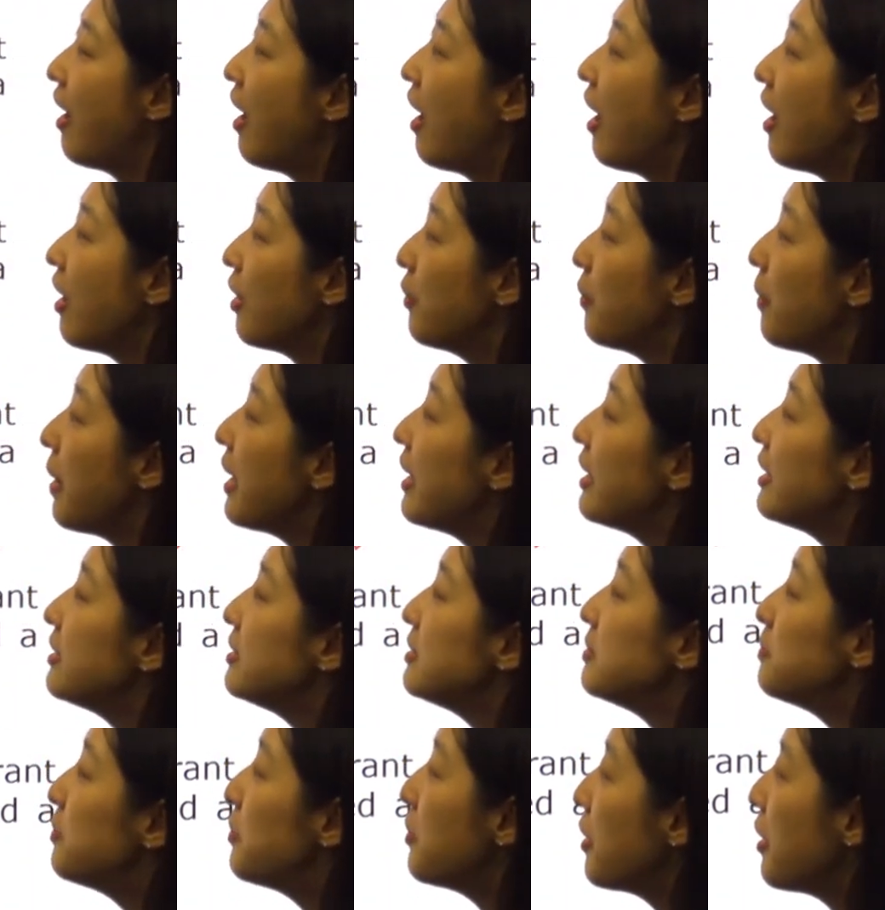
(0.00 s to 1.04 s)

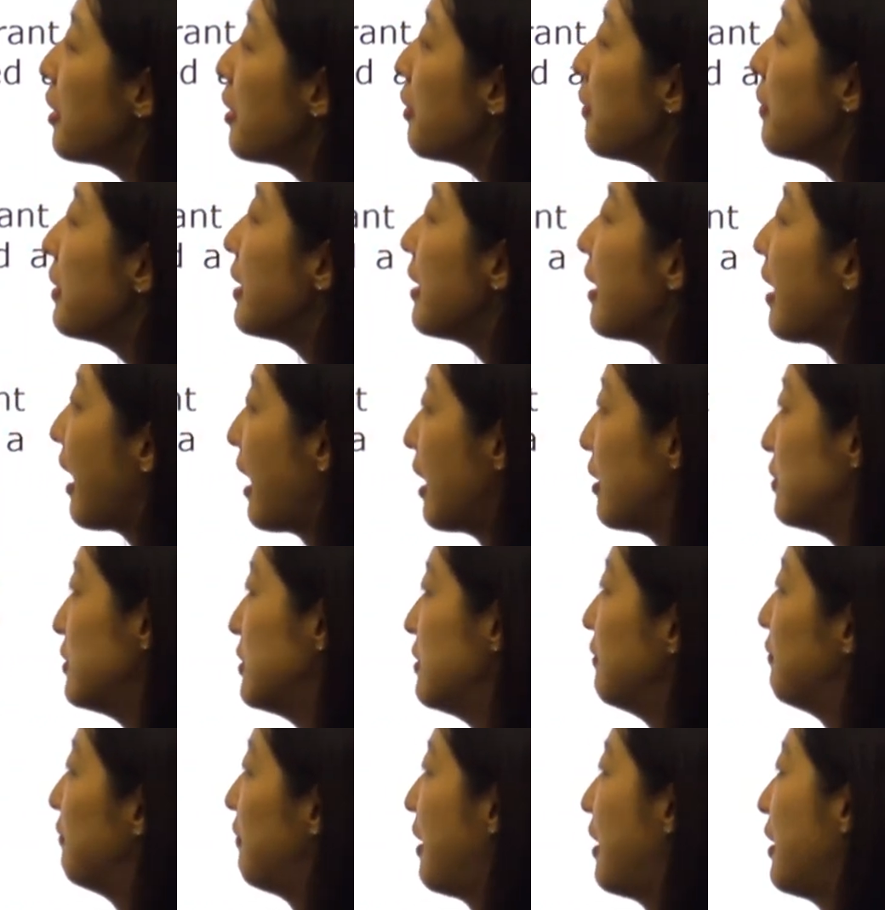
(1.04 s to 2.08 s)
Grand Prairie
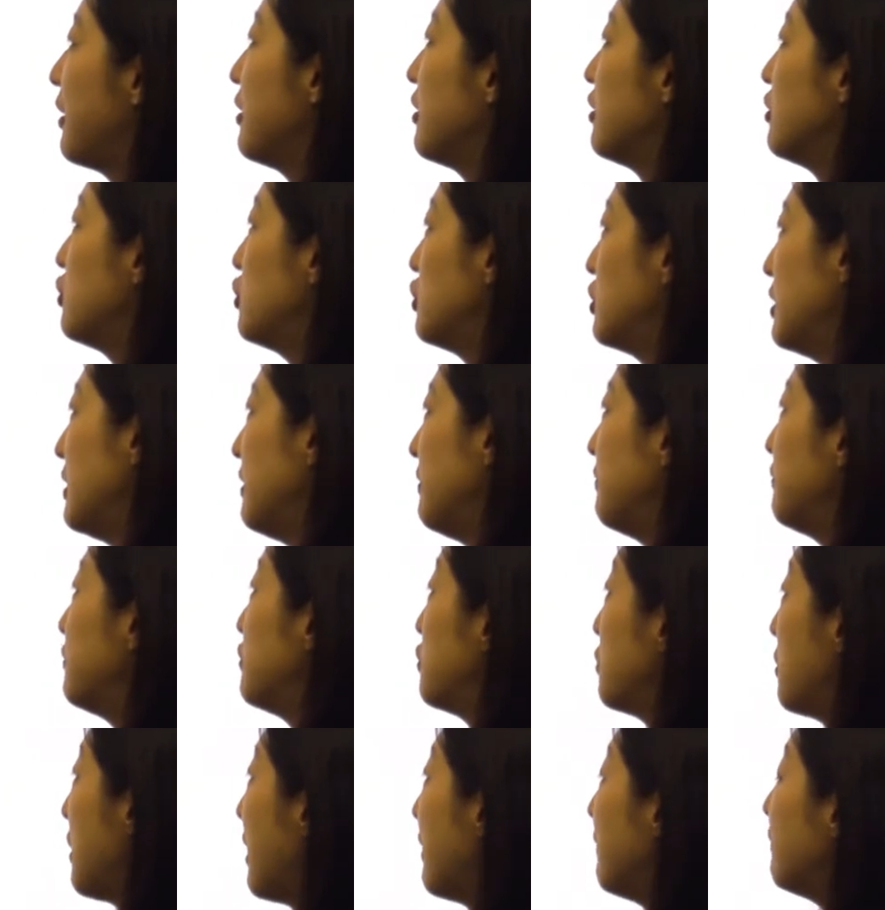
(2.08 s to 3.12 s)
County Fire Chief
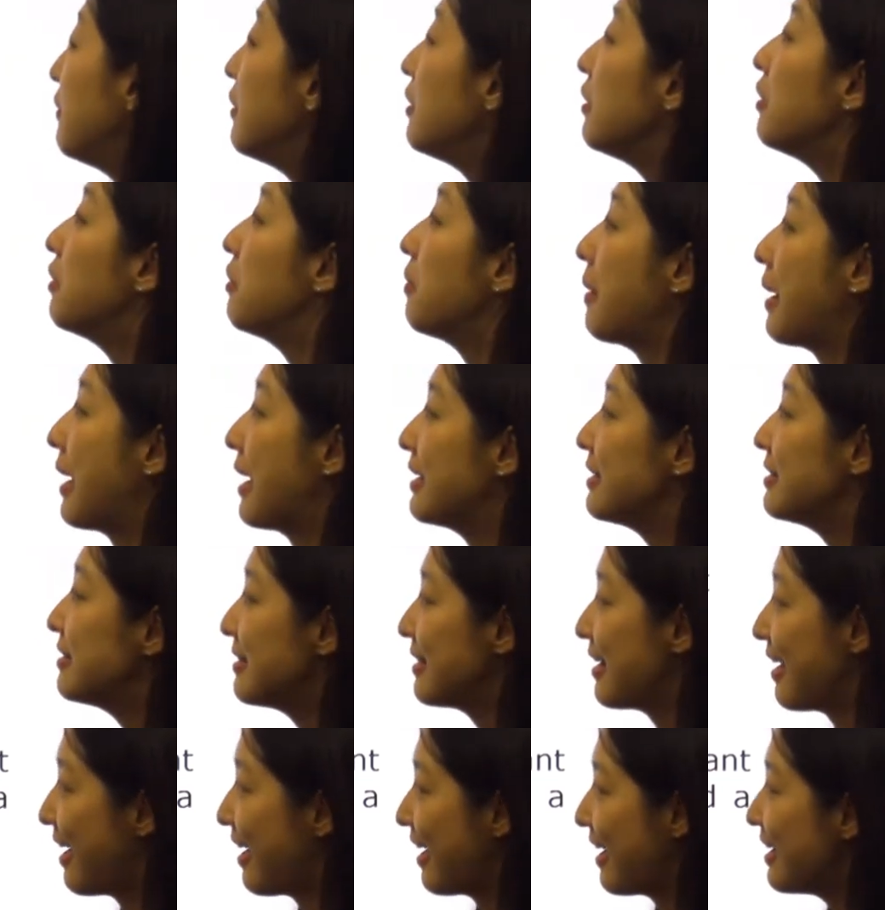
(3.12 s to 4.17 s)
Trevor Grant
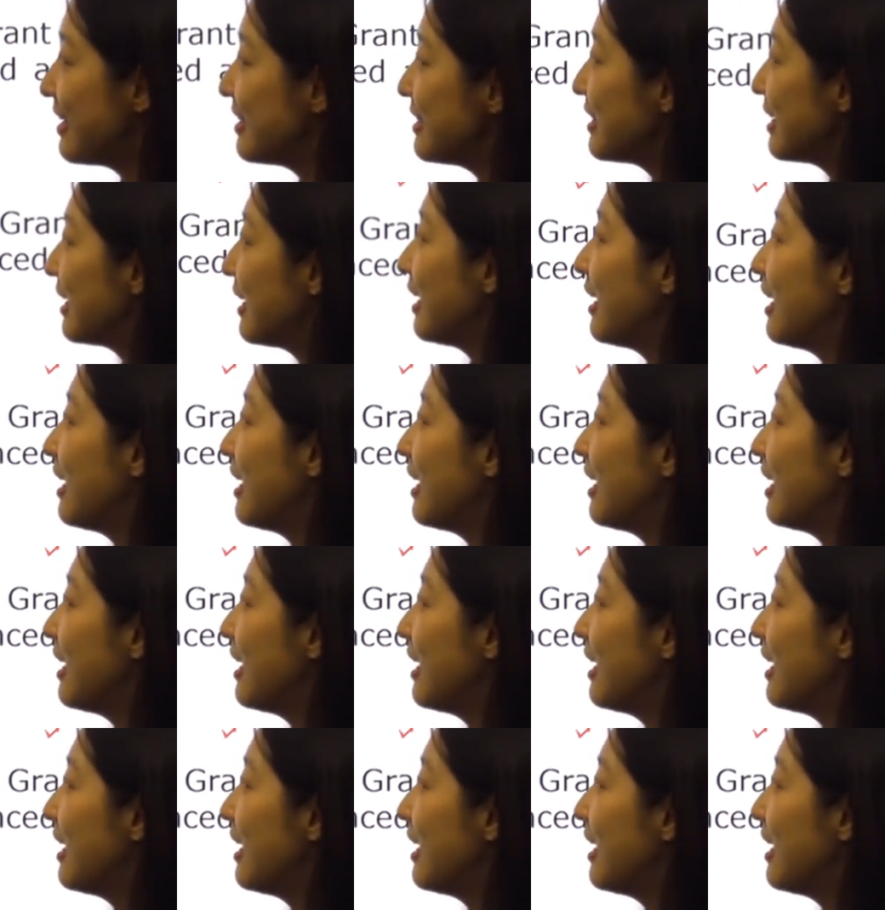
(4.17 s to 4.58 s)
said.